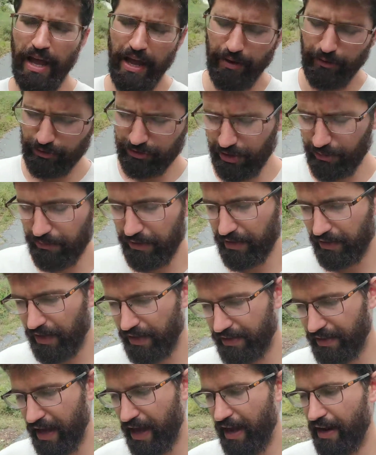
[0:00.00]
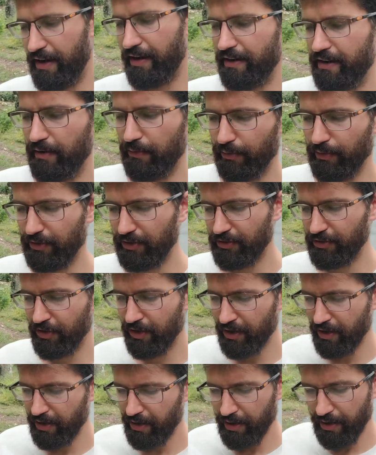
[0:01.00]
It was something like that, and it was
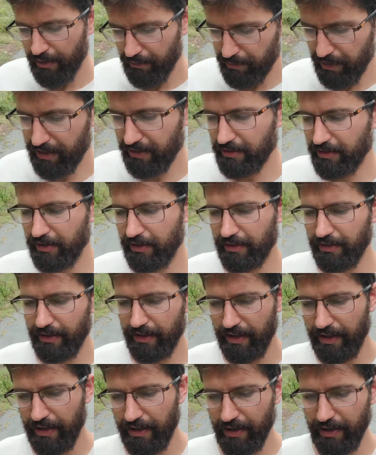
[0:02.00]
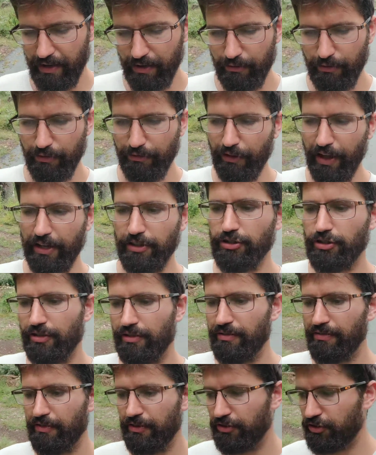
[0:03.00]
basically a reflection
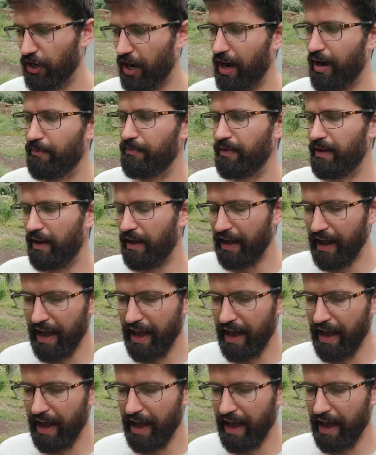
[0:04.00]
of the job that I